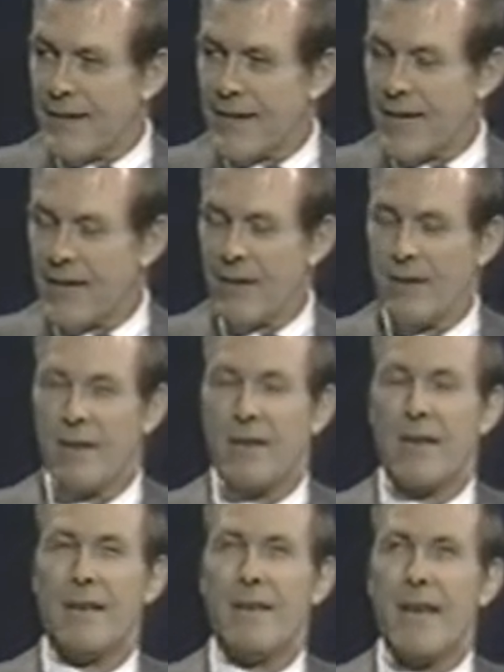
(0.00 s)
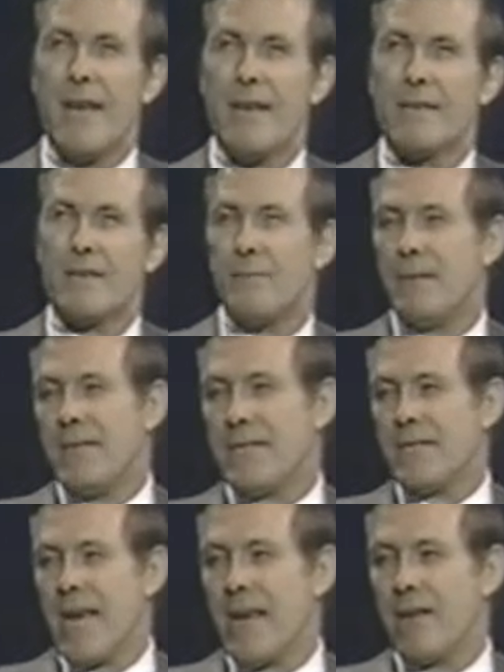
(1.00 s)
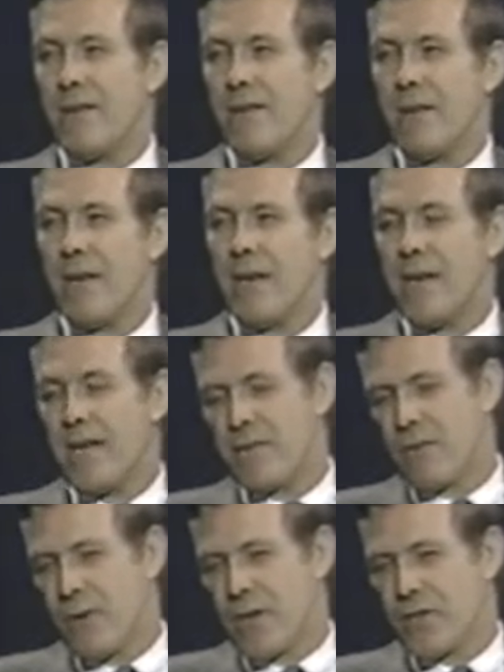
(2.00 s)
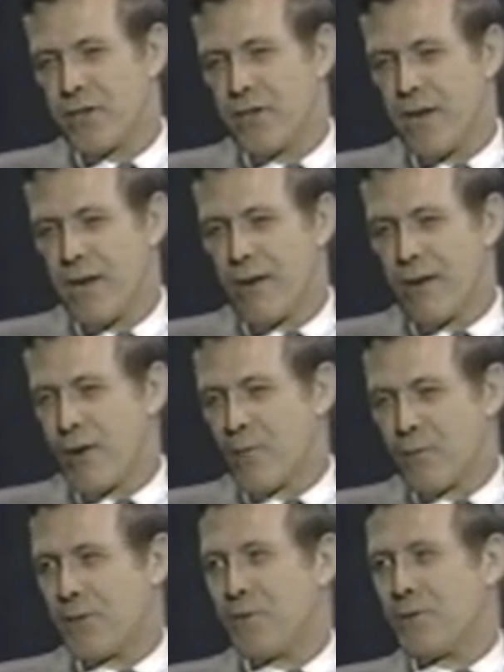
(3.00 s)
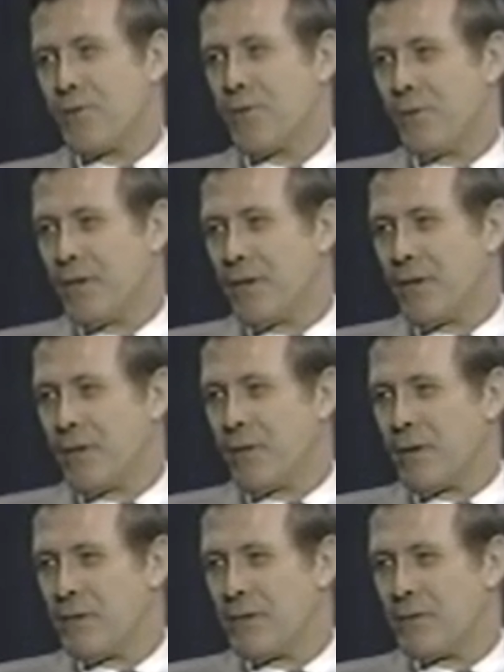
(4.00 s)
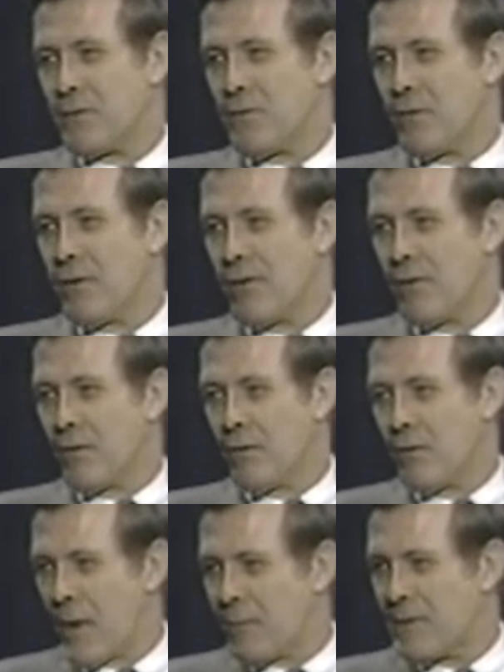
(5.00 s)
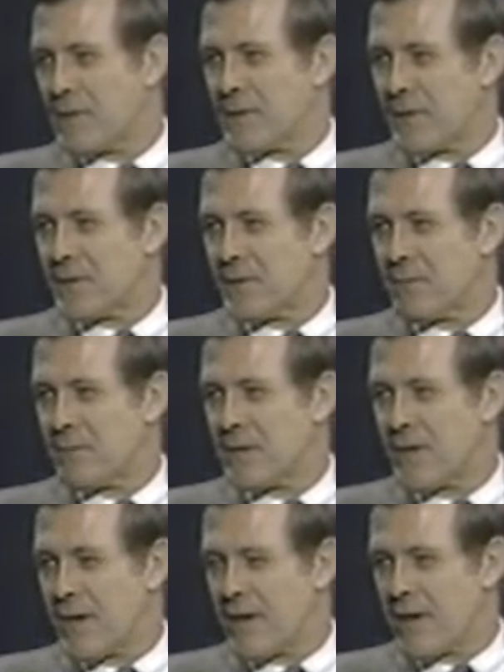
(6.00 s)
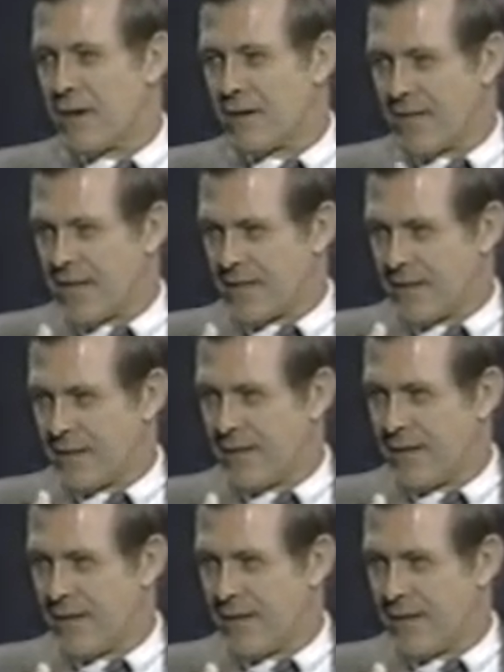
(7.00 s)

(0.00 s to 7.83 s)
And, and that has to be the standard against which arms control agreements or, or weapon systems are tested